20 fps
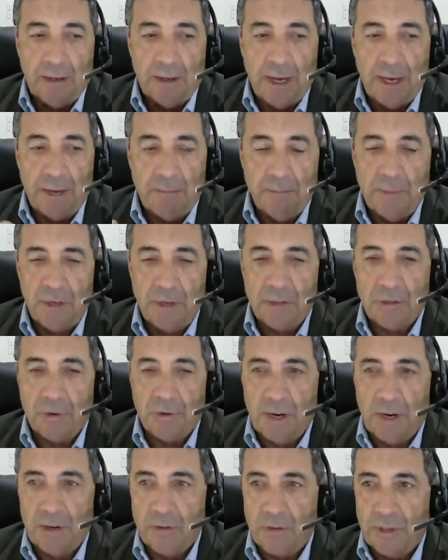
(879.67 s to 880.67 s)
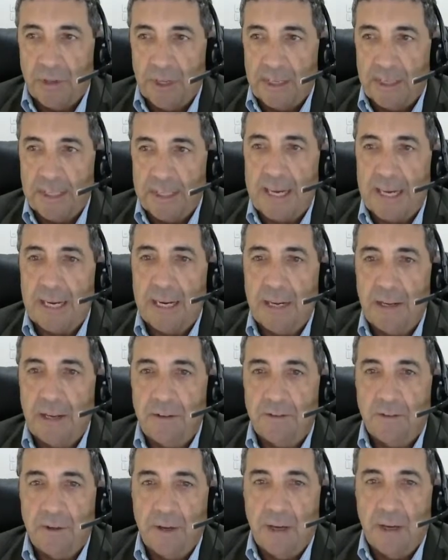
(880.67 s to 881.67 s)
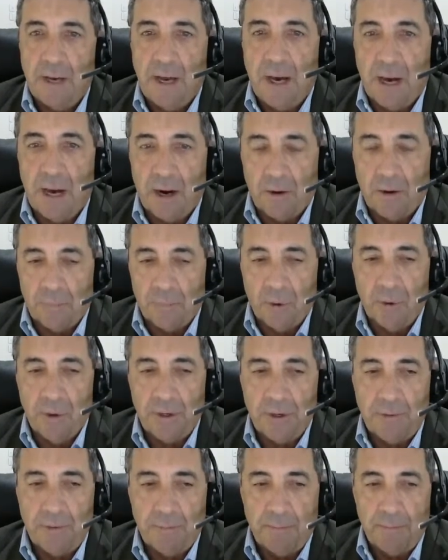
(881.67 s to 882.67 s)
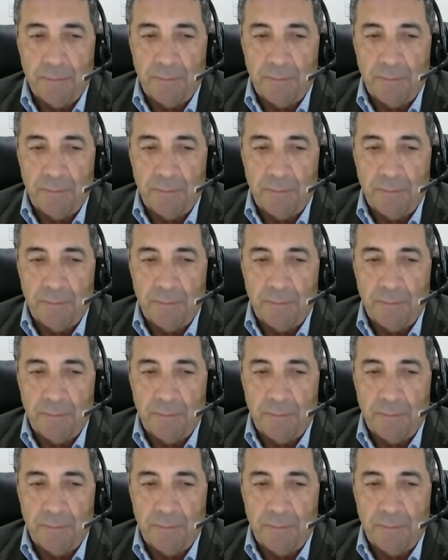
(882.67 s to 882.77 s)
administrators, the executive, are appointed